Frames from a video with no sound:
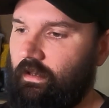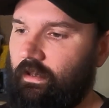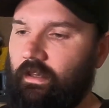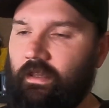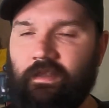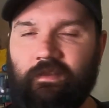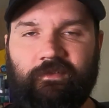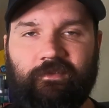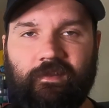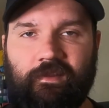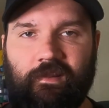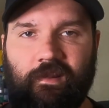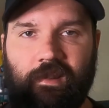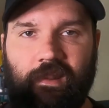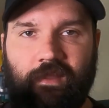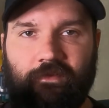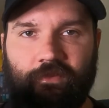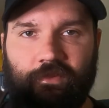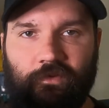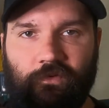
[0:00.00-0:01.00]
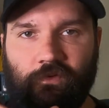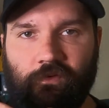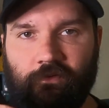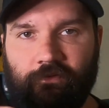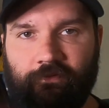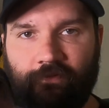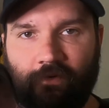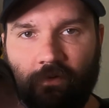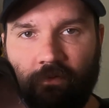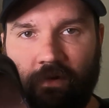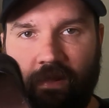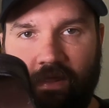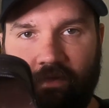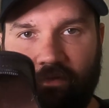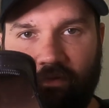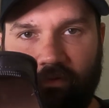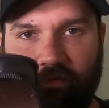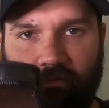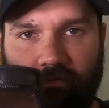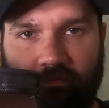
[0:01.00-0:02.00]
It's like a leather or faux
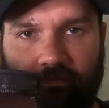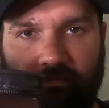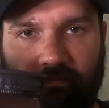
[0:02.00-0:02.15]
leather.